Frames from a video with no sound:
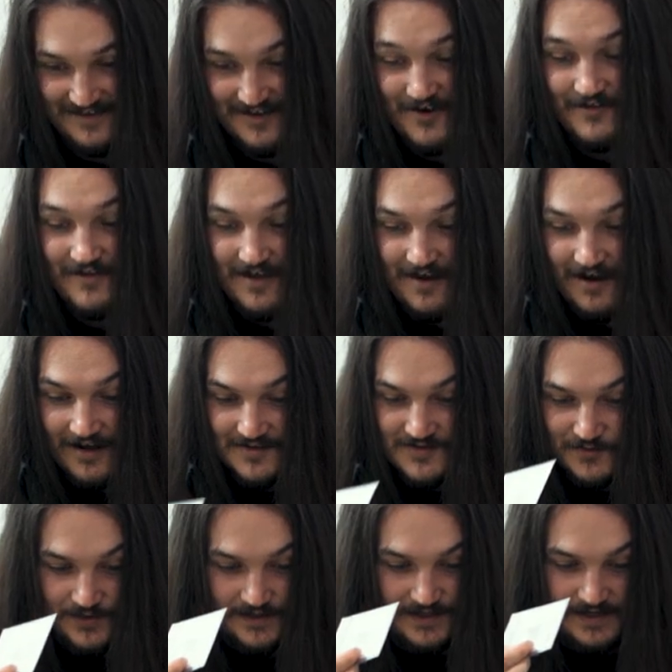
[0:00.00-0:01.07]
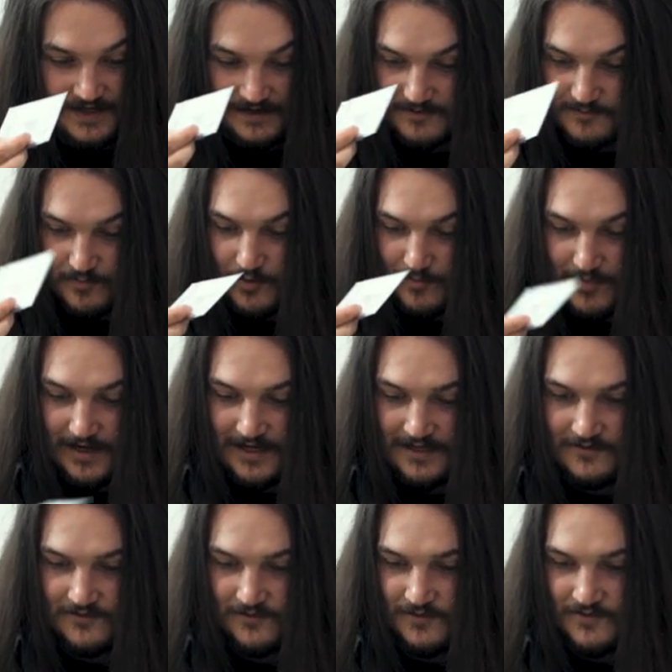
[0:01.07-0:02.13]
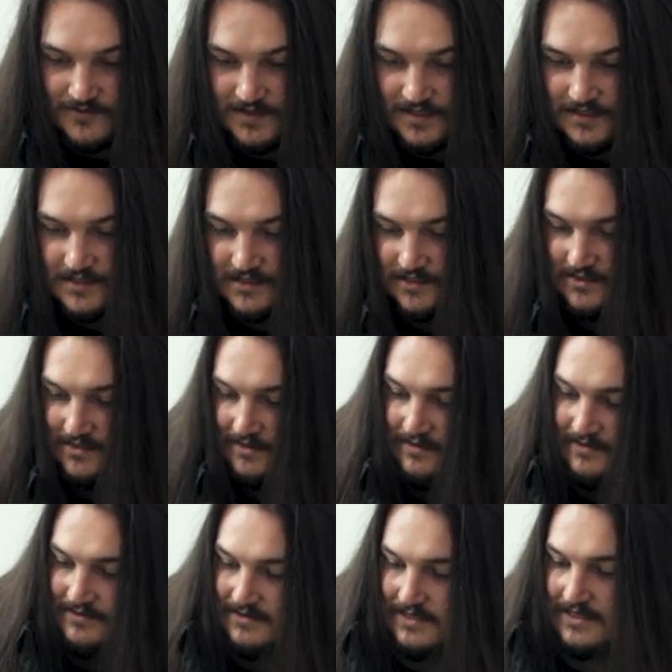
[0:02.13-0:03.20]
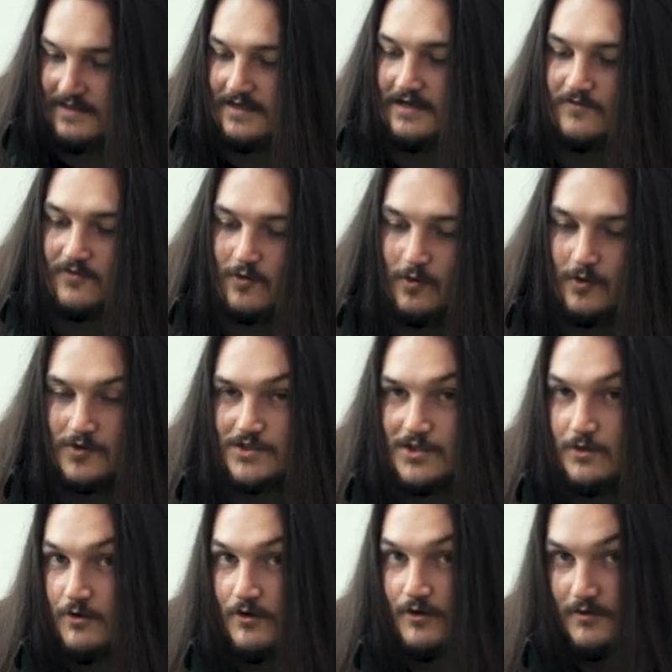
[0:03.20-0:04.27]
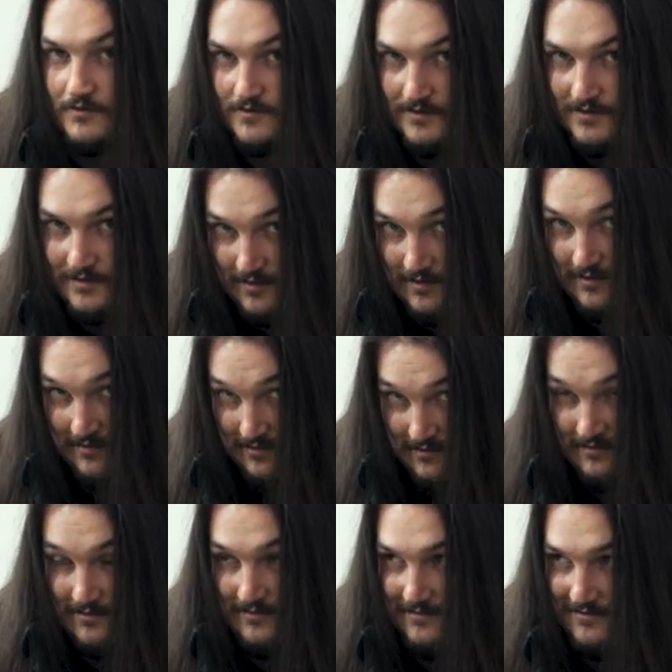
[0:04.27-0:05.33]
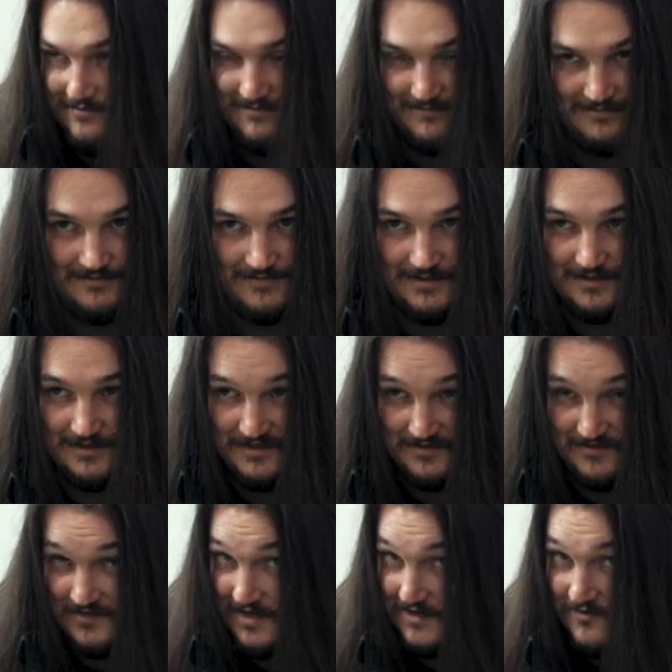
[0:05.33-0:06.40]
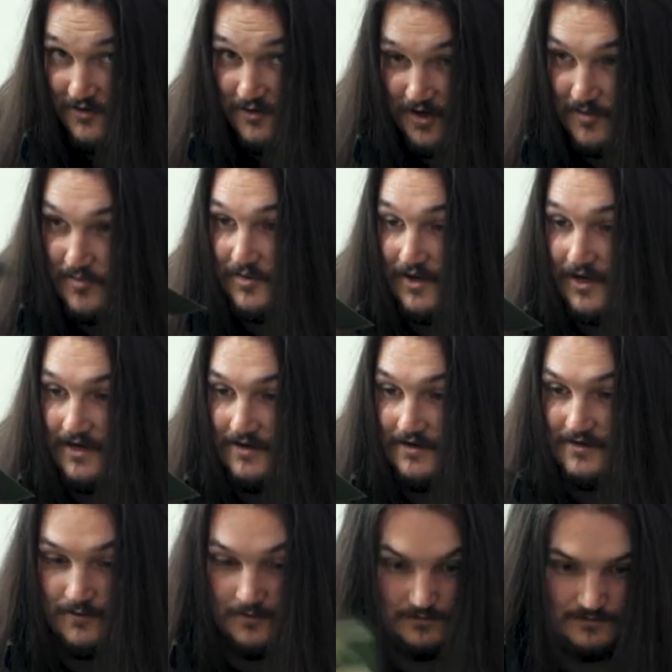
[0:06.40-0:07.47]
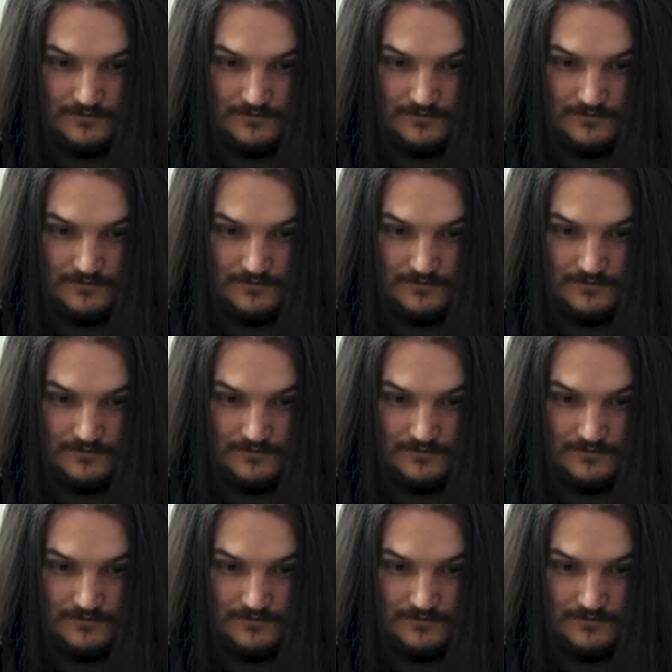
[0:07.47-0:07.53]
The only cards you really need to put money into is this, and then, of course, your Tectonic Plating,